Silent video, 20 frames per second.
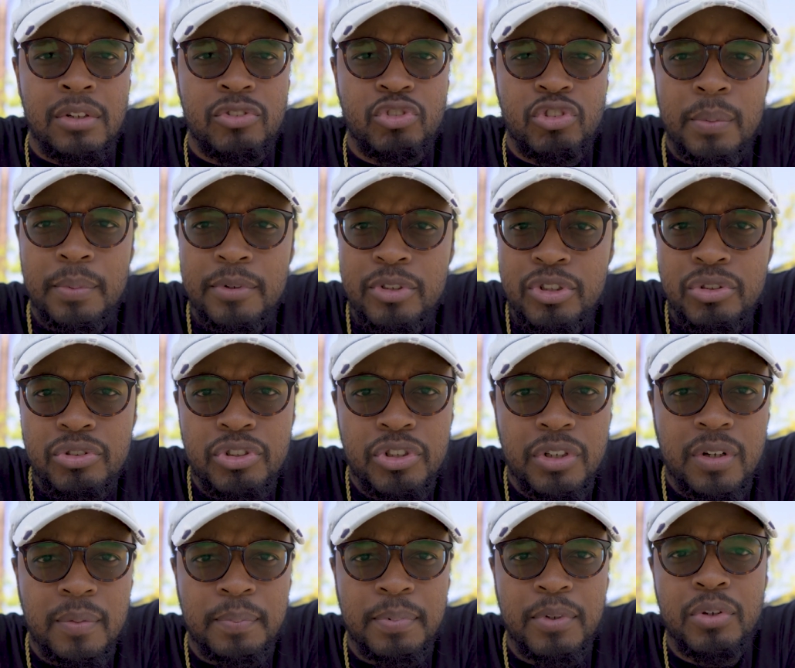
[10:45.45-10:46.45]
troubleshoot
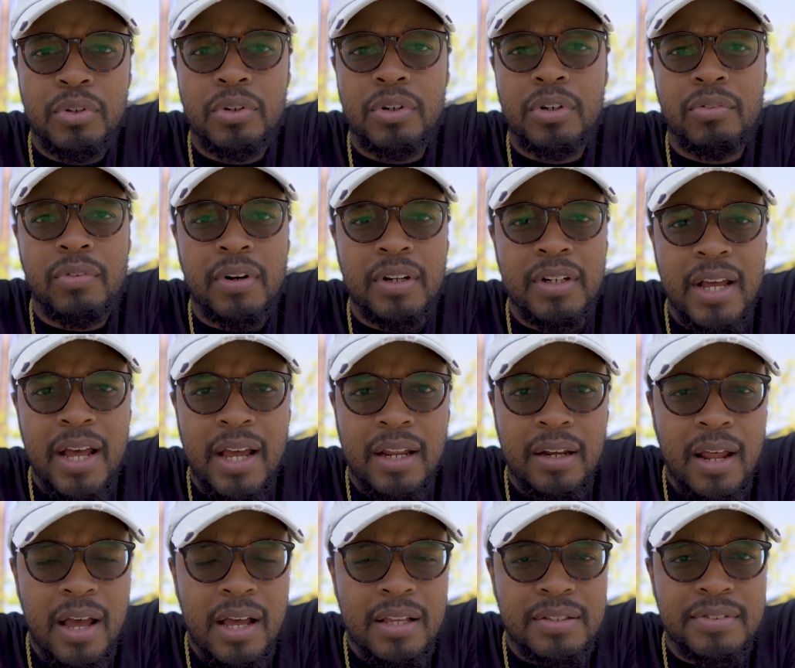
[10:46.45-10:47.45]
your computer, run
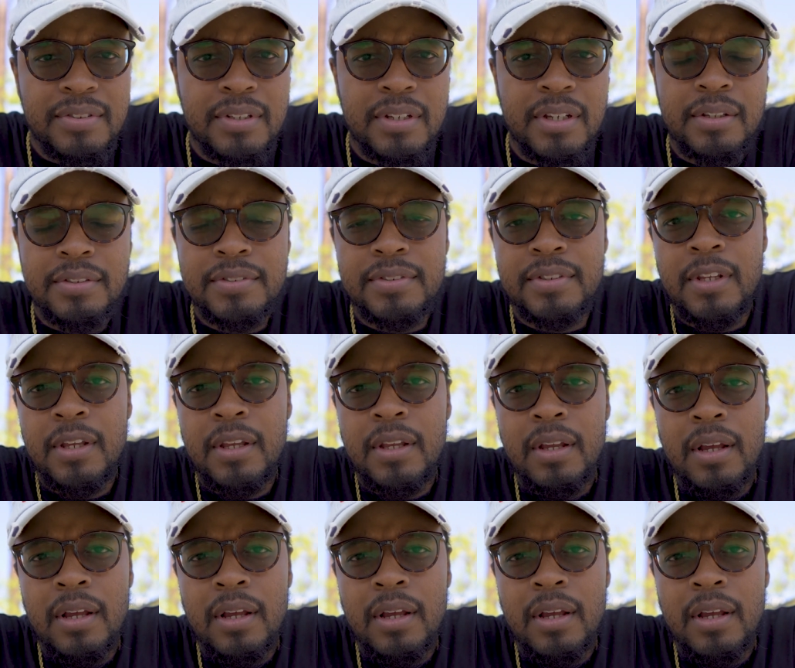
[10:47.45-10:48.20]
diagnostics.